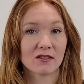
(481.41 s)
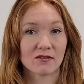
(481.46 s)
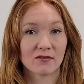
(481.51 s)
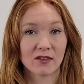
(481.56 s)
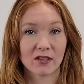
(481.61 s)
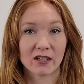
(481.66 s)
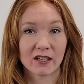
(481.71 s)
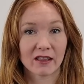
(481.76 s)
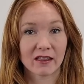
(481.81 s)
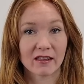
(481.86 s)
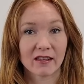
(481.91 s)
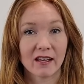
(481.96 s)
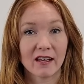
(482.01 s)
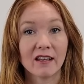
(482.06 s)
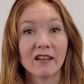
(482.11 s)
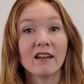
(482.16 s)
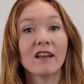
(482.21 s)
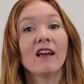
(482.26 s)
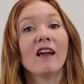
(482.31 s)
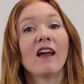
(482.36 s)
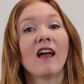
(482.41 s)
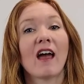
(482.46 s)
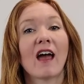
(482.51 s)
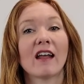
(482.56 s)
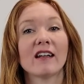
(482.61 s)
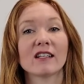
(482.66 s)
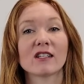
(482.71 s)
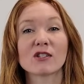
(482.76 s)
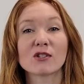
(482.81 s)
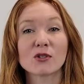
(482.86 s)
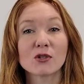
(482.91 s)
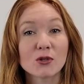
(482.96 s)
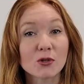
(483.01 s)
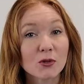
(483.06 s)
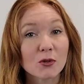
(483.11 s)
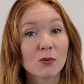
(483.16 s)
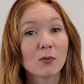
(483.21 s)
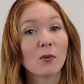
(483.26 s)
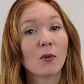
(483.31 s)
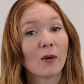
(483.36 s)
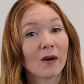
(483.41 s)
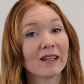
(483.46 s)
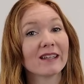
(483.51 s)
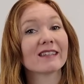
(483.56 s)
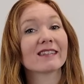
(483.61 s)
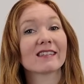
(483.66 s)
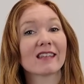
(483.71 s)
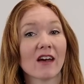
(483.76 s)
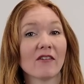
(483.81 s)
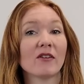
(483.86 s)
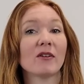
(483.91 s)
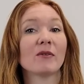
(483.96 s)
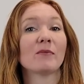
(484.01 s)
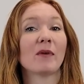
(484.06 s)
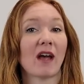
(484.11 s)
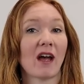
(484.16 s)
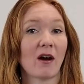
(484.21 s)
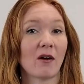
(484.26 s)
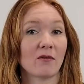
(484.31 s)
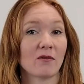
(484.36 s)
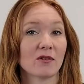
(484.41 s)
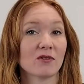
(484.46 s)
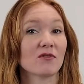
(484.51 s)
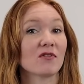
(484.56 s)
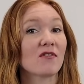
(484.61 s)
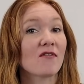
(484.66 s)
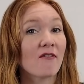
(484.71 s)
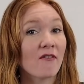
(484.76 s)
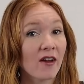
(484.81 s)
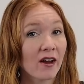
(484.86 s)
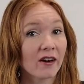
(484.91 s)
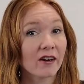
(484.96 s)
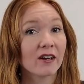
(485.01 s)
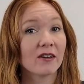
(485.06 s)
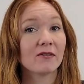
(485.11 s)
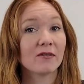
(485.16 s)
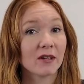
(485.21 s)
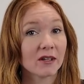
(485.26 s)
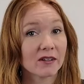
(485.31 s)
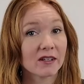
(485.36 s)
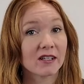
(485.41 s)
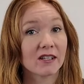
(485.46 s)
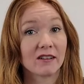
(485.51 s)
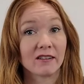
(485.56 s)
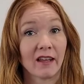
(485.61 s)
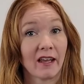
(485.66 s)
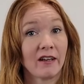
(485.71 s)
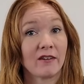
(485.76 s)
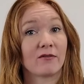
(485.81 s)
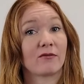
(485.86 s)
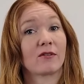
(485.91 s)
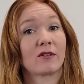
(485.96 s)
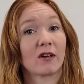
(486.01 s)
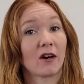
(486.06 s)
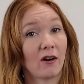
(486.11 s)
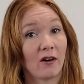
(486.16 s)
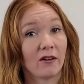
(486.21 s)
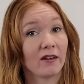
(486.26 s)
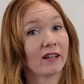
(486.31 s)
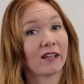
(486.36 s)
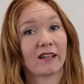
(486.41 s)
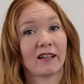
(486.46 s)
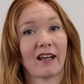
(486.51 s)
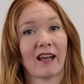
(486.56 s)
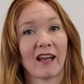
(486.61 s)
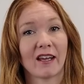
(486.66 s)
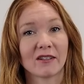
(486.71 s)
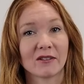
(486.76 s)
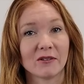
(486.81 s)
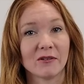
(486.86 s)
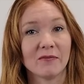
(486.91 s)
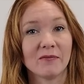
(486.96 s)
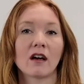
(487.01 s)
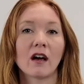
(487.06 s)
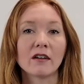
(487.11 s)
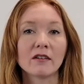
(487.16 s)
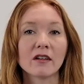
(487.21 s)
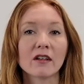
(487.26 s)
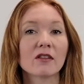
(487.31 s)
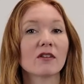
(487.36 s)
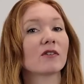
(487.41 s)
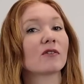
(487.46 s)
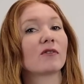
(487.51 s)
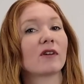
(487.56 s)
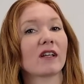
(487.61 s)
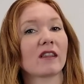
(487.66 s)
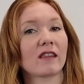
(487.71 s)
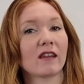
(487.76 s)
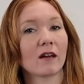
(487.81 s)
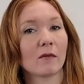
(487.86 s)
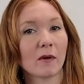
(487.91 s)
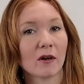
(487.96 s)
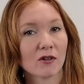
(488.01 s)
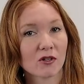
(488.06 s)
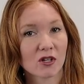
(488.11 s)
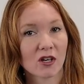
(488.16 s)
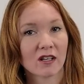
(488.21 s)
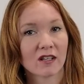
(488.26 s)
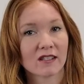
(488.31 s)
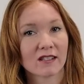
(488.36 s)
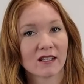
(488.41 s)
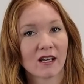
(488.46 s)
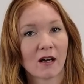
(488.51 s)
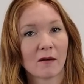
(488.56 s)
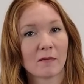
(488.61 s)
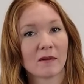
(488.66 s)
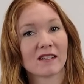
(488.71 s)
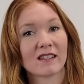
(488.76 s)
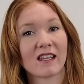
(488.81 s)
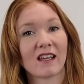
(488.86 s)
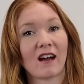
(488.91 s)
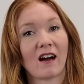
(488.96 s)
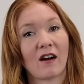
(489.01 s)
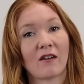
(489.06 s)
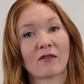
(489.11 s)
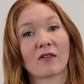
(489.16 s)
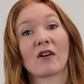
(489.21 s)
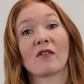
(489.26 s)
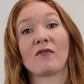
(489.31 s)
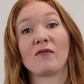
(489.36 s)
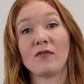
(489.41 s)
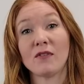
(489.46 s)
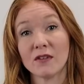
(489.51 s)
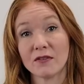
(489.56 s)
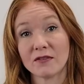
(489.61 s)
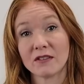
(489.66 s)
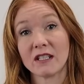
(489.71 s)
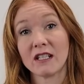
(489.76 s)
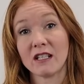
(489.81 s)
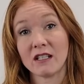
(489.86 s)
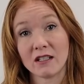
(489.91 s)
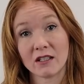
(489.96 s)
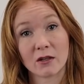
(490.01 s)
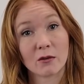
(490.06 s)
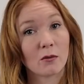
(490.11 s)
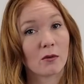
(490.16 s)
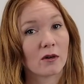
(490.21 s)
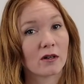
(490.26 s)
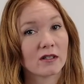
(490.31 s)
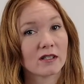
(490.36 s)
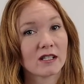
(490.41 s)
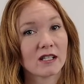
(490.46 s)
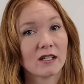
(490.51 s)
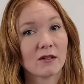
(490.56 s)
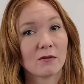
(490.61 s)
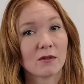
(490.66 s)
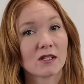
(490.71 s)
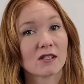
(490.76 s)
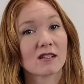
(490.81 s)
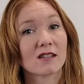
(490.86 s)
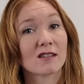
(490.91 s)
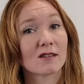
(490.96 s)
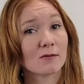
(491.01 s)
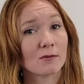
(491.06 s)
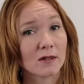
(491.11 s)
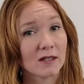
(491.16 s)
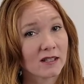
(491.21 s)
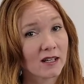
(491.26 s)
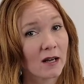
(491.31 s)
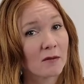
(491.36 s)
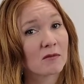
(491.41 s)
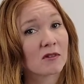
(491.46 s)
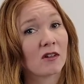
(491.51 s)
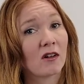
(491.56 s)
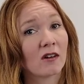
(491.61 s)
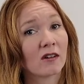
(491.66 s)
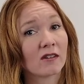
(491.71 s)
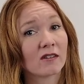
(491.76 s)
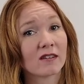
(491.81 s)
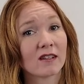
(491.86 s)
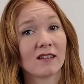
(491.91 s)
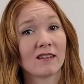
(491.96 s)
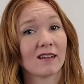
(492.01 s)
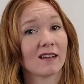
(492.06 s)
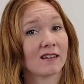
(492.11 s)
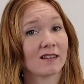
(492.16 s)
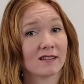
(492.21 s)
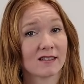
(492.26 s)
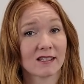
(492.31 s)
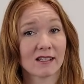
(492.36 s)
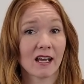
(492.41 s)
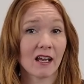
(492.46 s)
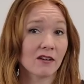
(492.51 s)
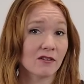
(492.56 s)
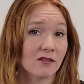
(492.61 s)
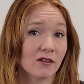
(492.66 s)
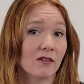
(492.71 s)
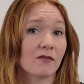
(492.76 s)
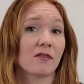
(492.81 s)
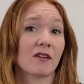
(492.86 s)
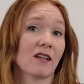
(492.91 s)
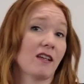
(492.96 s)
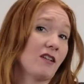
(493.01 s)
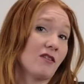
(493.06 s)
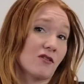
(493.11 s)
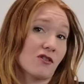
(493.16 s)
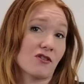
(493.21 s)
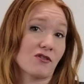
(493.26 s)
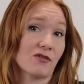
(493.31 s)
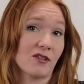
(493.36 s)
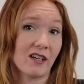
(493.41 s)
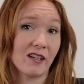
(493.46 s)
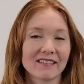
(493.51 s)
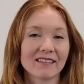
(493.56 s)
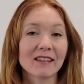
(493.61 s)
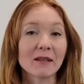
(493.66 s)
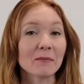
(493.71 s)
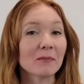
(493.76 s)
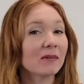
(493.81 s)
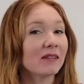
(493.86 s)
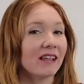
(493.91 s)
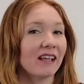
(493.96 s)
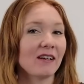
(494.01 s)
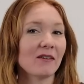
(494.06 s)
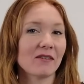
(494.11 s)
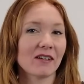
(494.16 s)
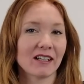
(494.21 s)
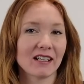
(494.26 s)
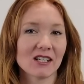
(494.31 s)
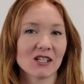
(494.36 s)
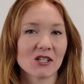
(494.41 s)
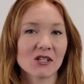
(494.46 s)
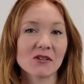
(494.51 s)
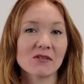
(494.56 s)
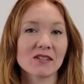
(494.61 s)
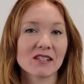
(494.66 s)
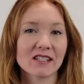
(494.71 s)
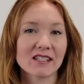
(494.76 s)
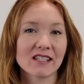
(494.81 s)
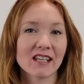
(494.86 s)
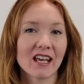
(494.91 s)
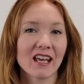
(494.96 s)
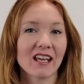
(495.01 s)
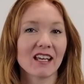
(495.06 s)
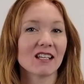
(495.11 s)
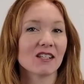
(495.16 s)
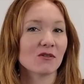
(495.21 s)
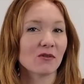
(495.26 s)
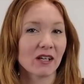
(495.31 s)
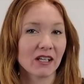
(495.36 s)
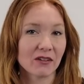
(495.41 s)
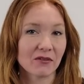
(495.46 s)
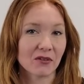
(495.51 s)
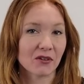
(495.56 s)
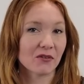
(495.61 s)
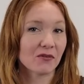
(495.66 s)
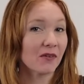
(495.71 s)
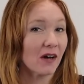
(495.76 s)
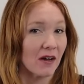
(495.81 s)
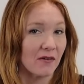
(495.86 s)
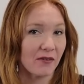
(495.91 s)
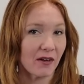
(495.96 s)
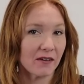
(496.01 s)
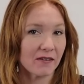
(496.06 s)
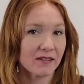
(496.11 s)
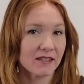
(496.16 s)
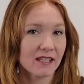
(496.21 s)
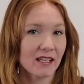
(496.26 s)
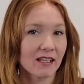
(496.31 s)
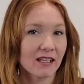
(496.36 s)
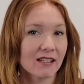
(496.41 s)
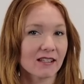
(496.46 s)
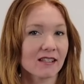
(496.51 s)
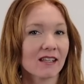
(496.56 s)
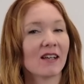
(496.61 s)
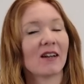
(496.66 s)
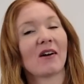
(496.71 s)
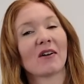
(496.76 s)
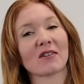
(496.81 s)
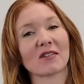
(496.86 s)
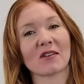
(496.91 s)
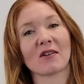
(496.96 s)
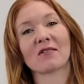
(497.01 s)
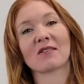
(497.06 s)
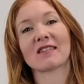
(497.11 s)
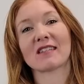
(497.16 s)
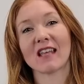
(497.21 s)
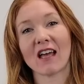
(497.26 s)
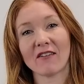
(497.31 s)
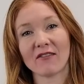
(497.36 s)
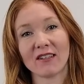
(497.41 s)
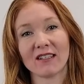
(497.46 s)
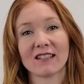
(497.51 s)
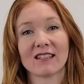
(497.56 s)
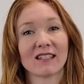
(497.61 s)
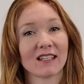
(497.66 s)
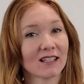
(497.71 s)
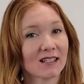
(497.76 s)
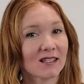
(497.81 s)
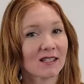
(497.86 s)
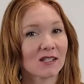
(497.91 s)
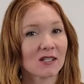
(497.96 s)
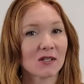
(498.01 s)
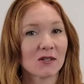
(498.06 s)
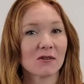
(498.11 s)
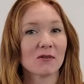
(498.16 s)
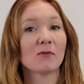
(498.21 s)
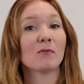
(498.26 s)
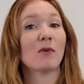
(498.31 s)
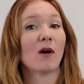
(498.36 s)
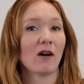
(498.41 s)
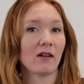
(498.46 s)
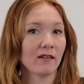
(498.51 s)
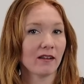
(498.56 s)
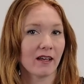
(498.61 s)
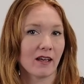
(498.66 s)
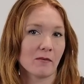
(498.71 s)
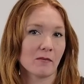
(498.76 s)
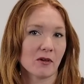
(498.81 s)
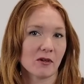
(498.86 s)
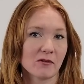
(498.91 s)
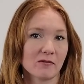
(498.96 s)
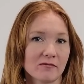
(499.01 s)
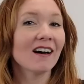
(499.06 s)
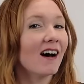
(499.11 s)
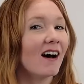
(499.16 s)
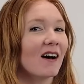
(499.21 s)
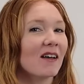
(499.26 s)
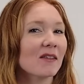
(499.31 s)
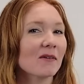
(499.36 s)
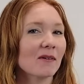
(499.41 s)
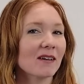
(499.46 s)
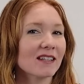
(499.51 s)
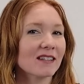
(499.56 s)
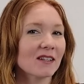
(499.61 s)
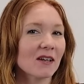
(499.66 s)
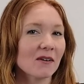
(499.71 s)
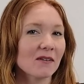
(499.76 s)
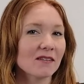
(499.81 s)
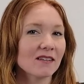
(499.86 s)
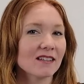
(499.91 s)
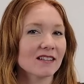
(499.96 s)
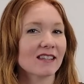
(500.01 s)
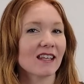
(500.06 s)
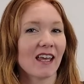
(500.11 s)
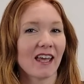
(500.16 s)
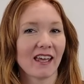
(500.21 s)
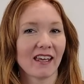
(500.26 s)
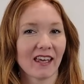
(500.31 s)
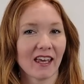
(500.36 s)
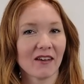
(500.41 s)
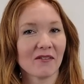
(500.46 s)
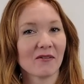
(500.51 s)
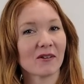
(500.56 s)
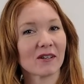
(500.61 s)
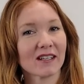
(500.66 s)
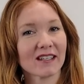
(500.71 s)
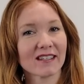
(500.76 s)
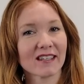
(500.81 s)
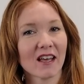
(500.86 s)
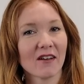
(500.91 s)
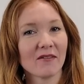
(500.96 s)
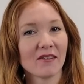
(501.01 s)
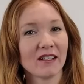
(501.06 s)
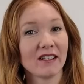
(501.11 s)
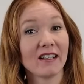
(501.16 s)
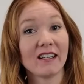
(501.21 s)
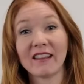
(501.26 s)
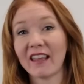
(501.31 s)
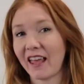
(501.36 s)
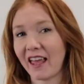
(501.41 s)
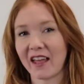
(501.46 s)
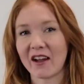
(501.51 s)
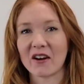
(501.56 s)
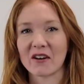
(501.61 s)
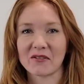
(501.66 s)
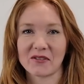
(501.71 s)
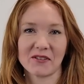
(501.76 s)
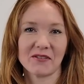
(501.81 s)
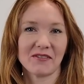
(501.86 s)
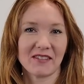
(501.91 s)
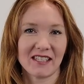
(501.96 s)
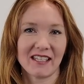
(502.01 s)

very thin, and it's 2.7 pounds, so it's very, very light for all it can handle. Another great thing about ShotStop is they offer a 15-year warranty, which is 3 times longer than the standard of the industry. The plate we're going to shoot today is rated for 5.56 and also 7.62 ball ammo, otherwise known as the AK-47 and the AR-15.